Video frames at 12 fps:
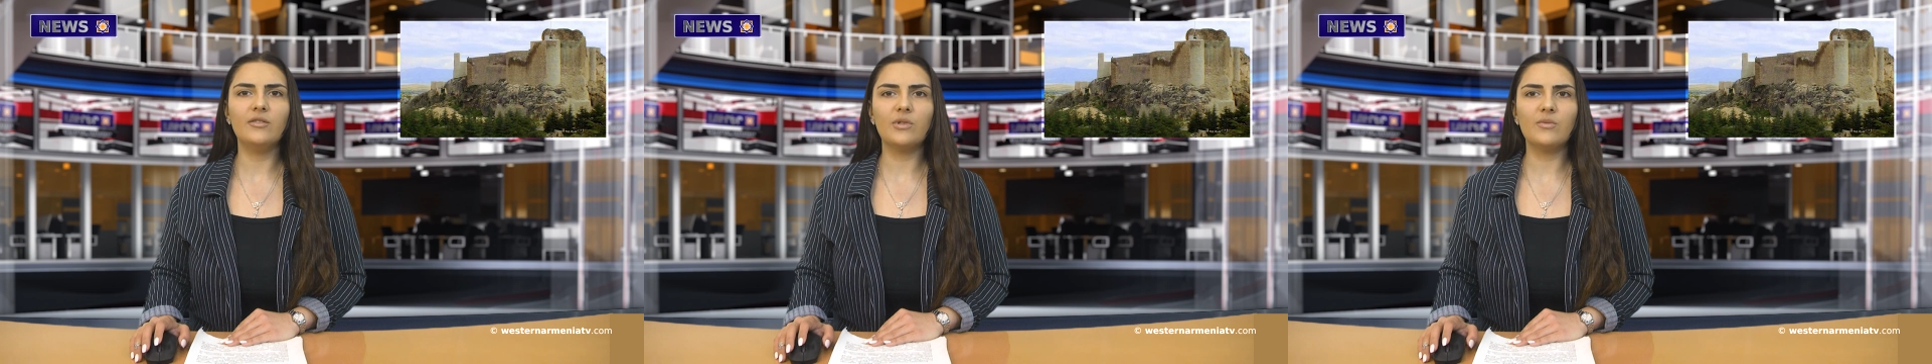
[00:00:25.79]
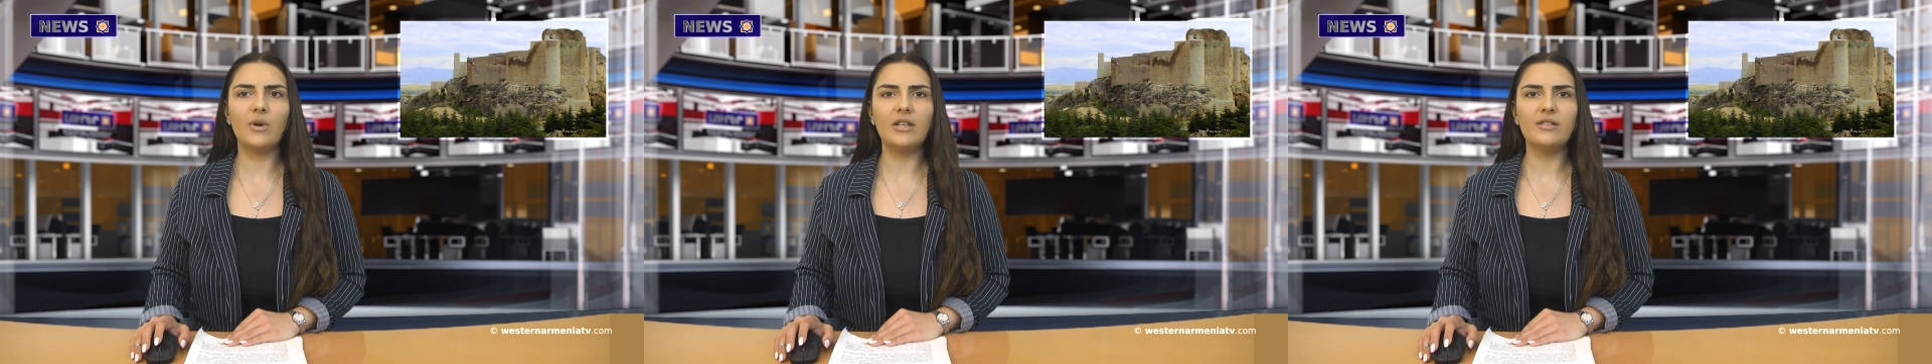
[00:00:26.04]

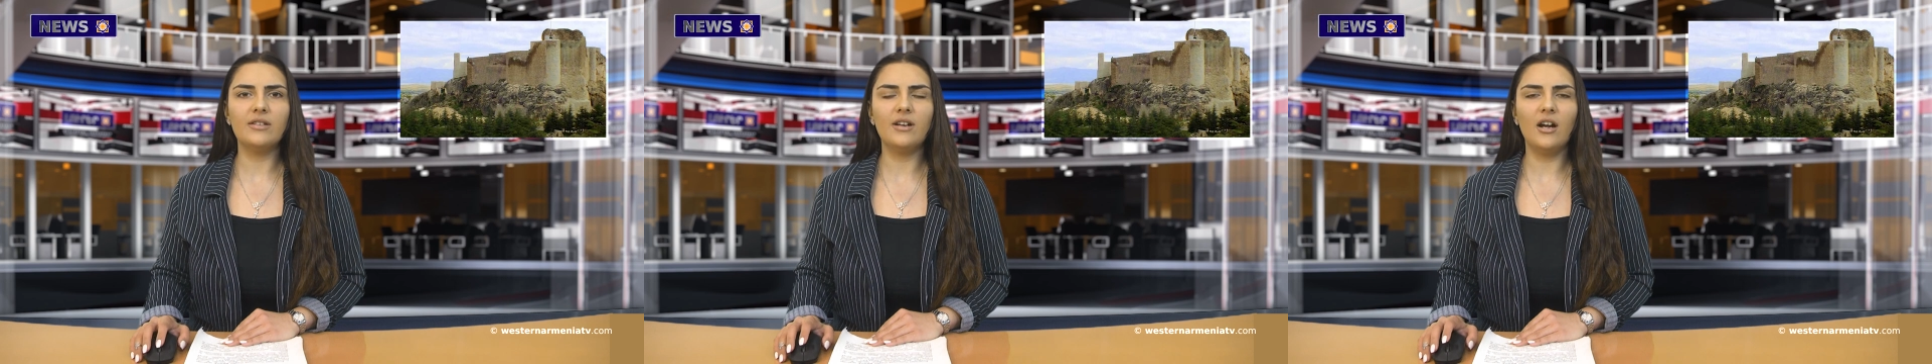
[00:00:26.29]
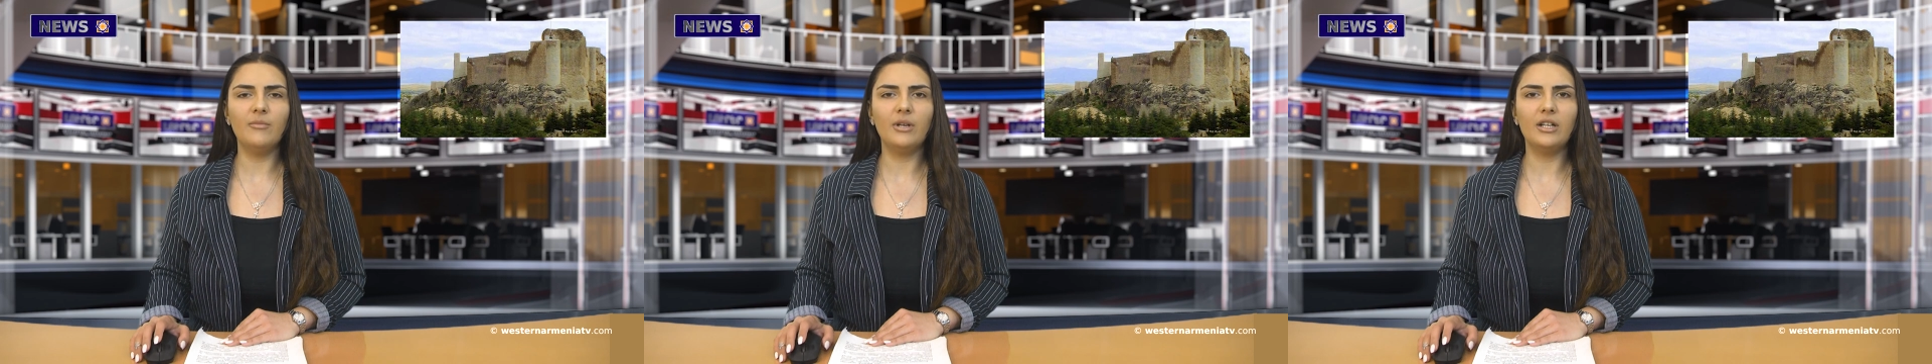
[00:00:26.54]
with Western
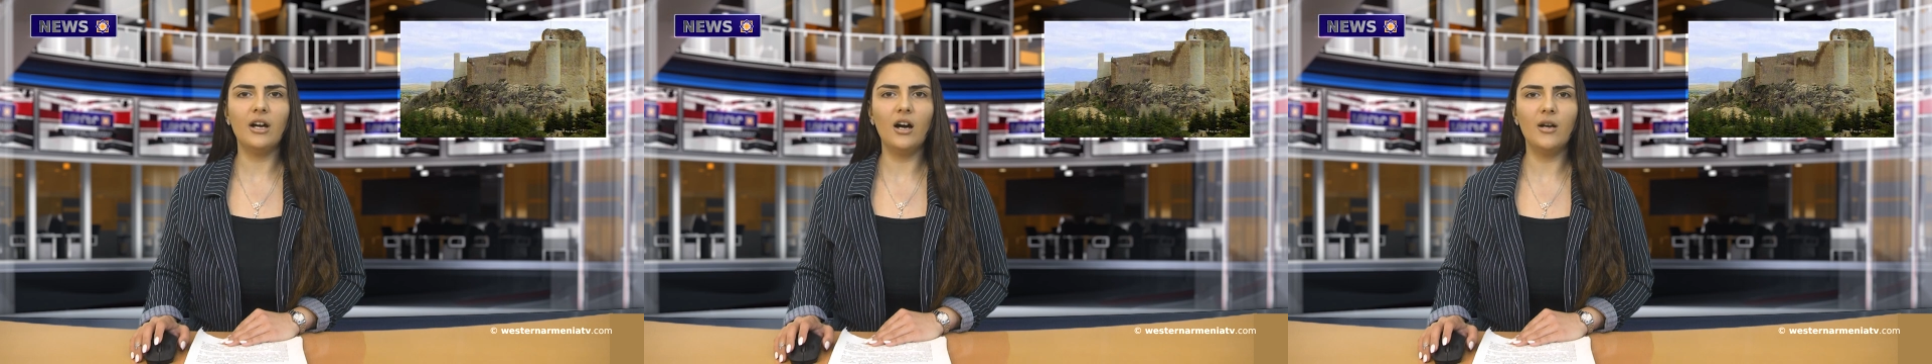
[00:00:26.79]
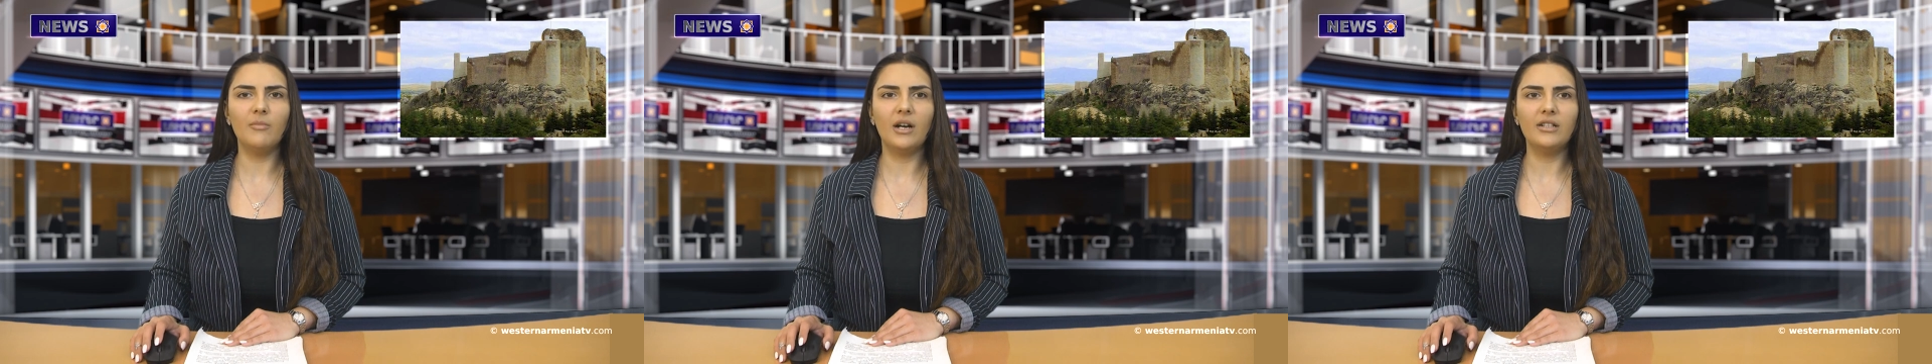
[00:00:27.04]
Armenia
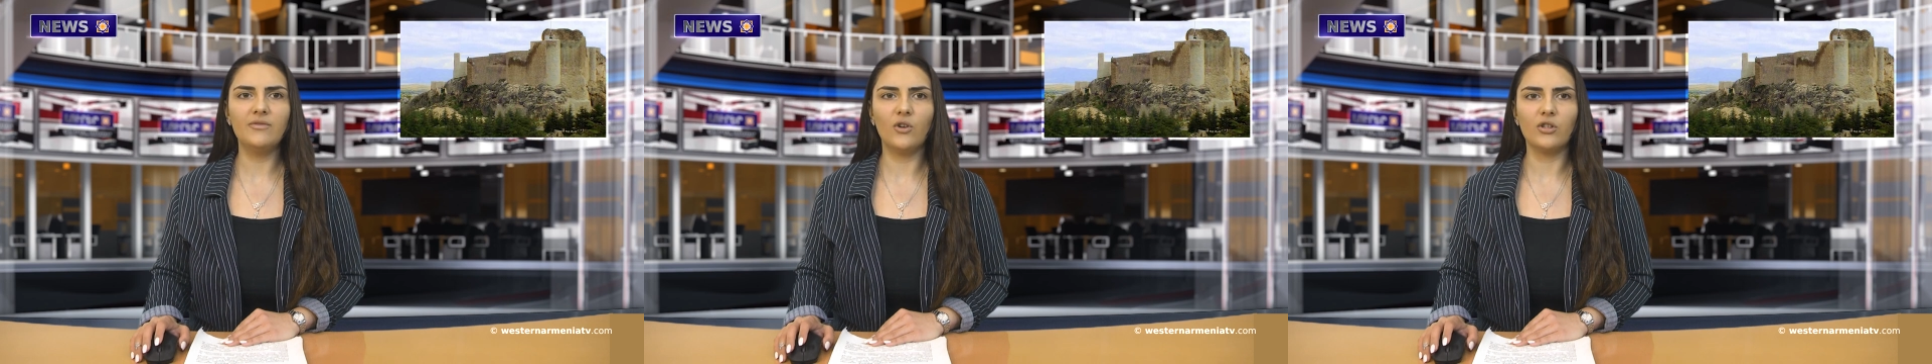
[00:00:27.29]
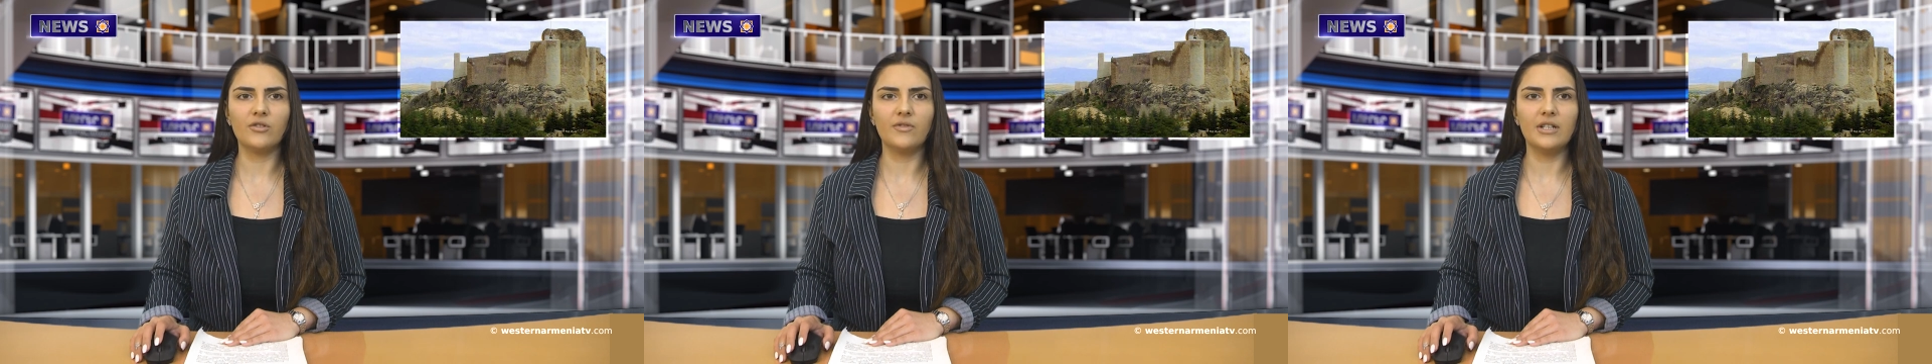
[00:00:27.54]
Kharberd
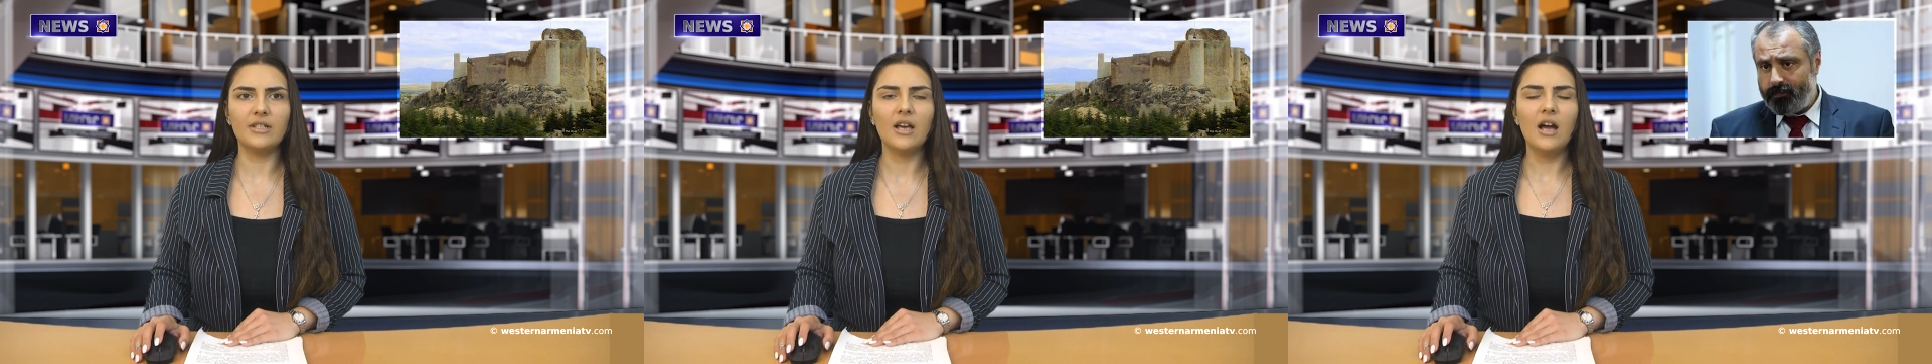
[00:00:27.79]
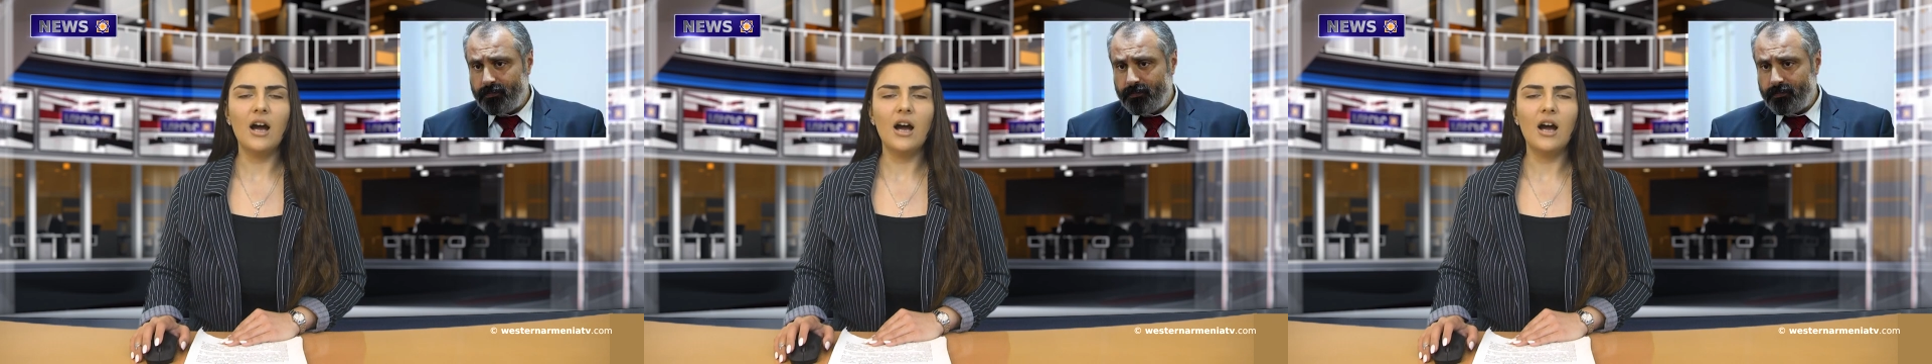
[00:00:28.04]
Fortress.